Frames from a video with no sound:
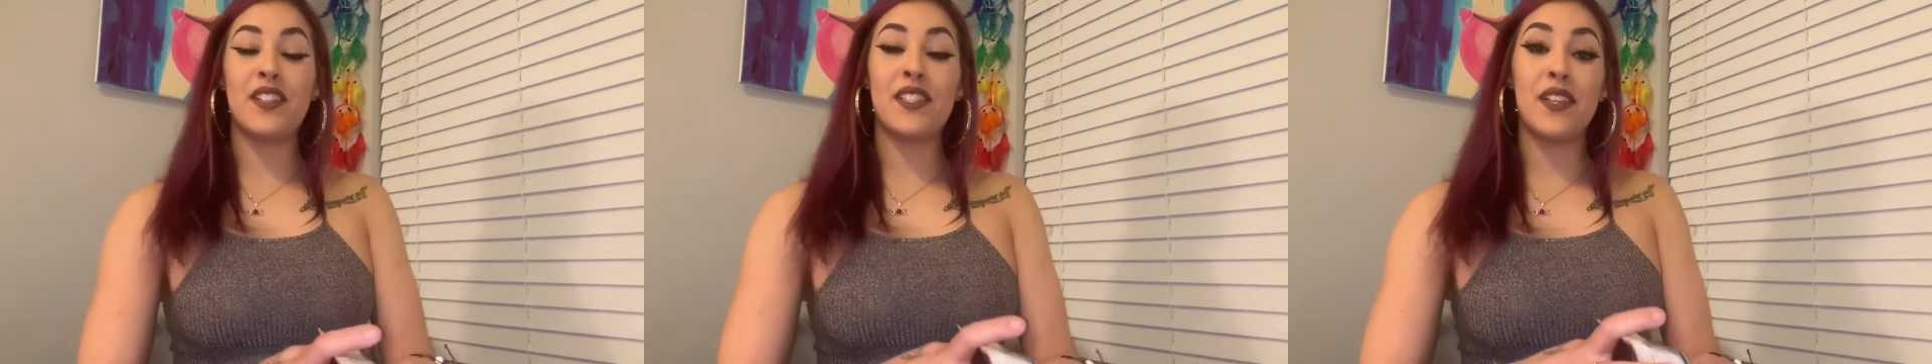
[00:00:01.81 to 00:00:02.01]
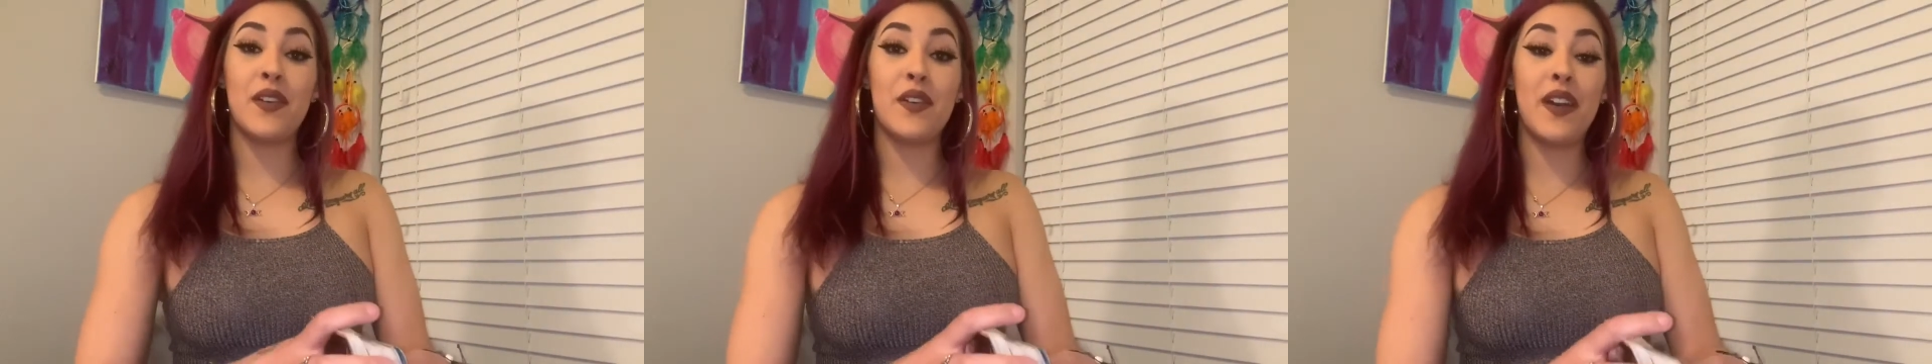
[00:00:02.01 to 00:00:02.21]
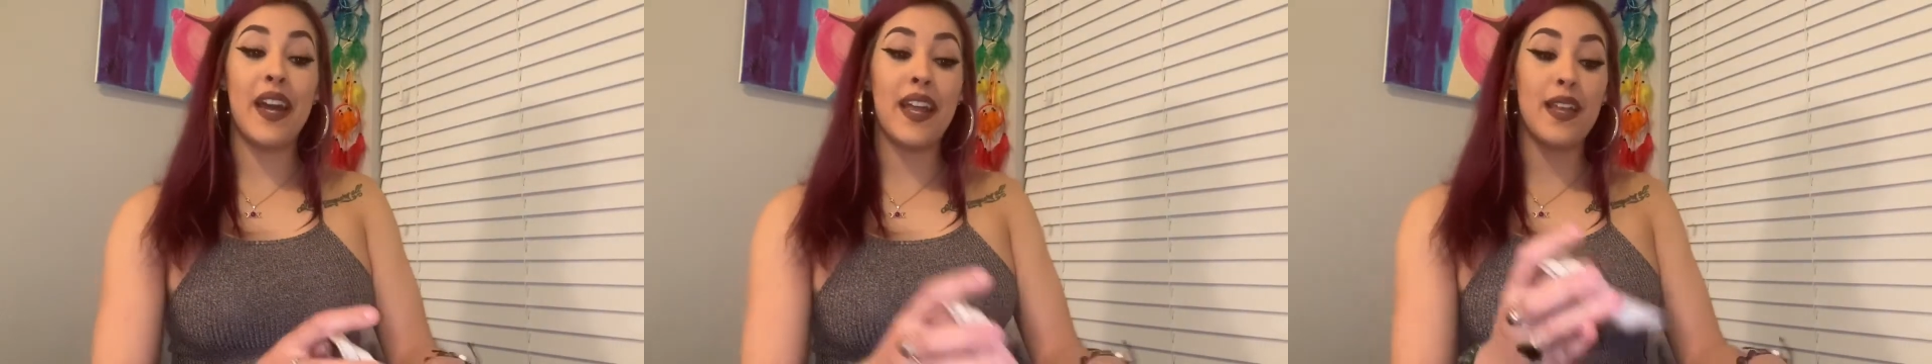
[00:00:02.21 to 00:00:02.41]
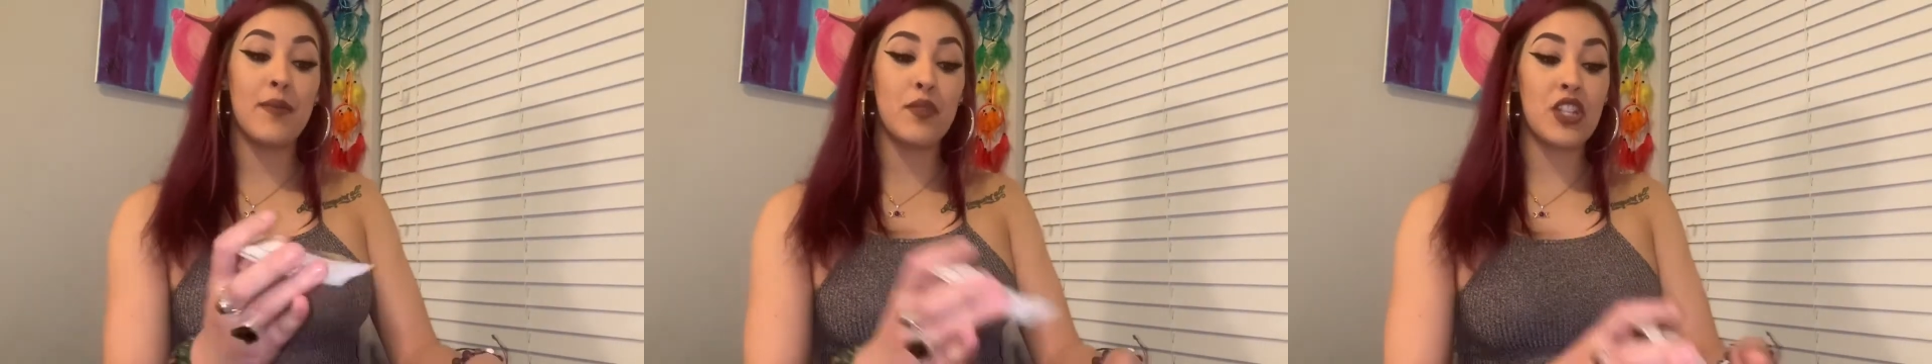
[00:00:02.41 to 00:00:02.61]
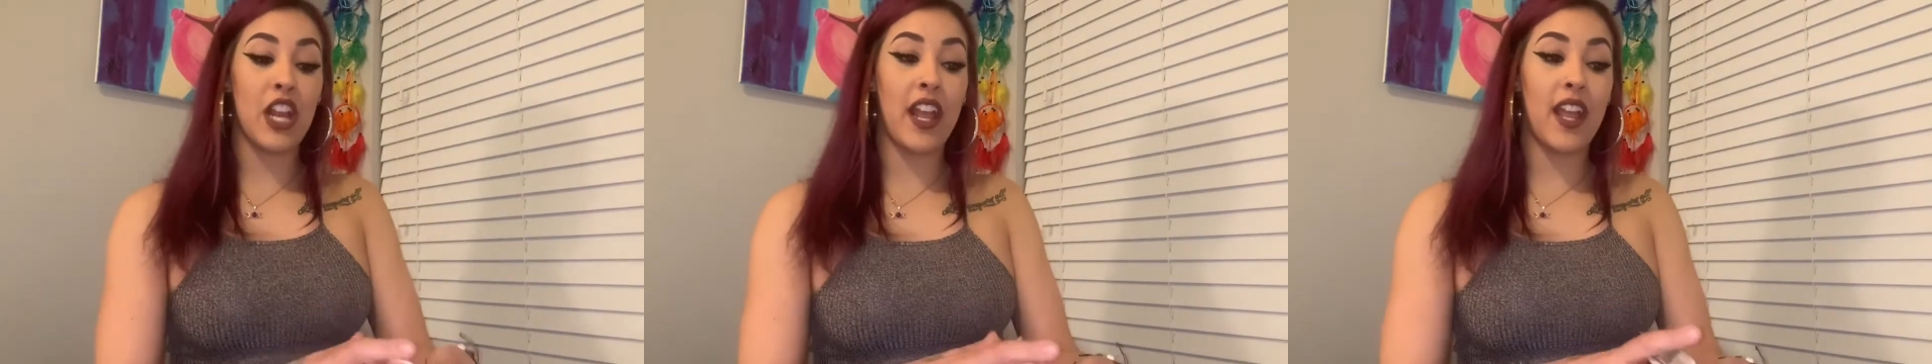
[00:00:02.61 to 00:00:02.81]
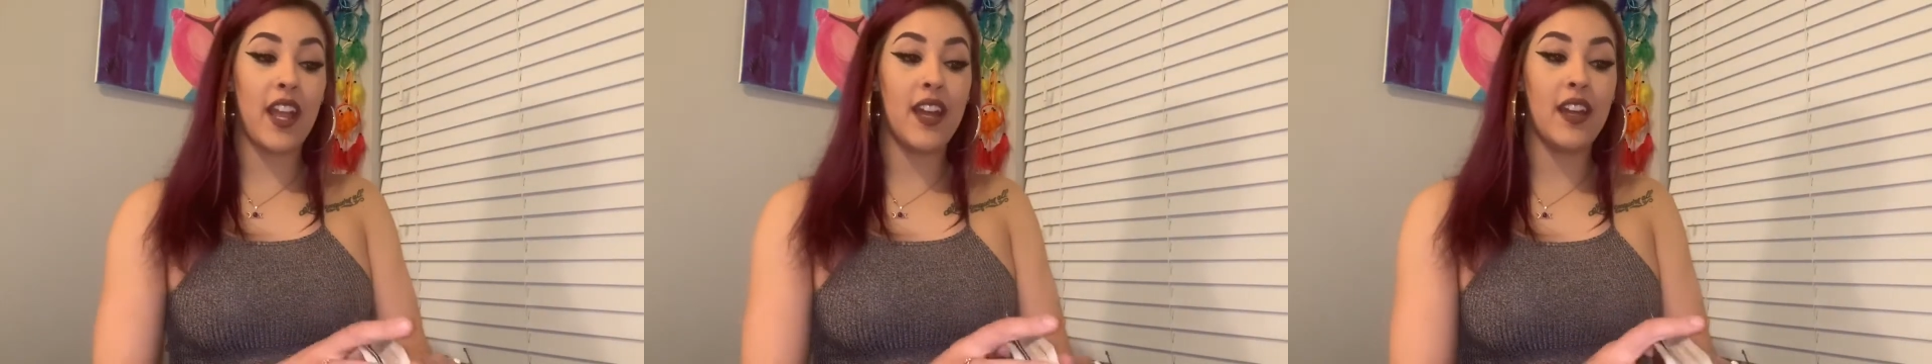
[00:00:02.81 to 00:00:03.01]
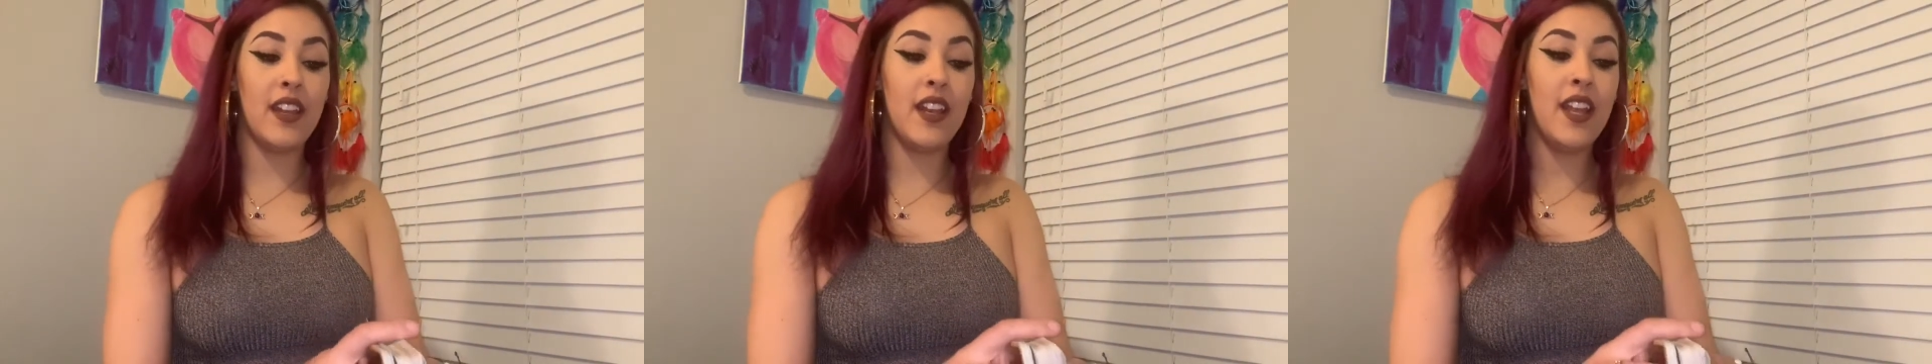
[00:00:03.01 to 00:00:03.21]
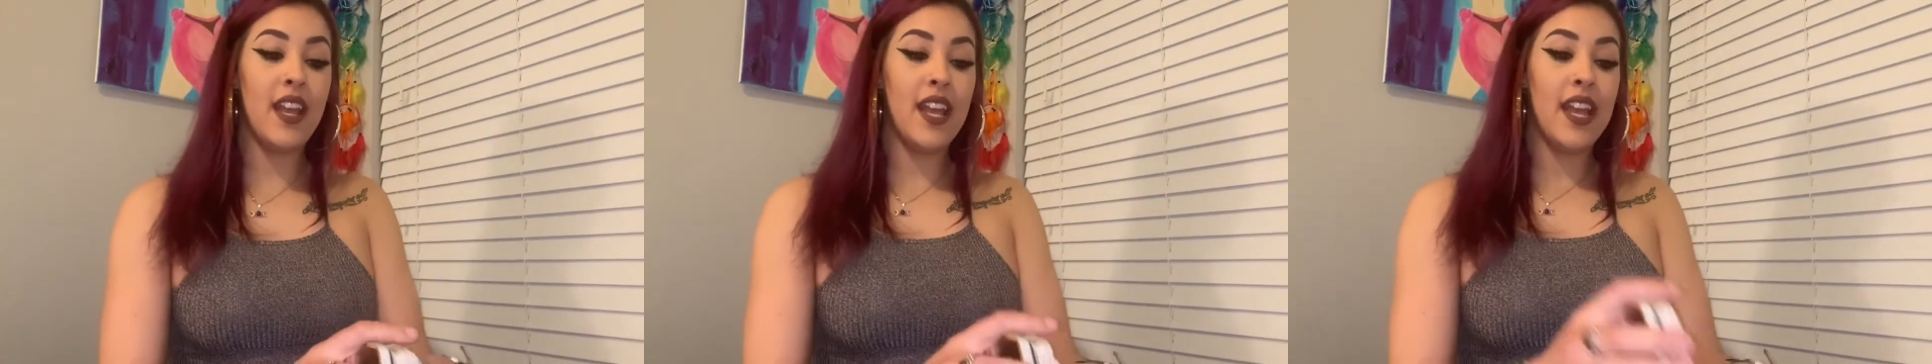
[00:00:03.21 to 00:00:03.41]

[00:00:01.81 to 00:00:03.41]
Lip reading: So I am Cheyenne,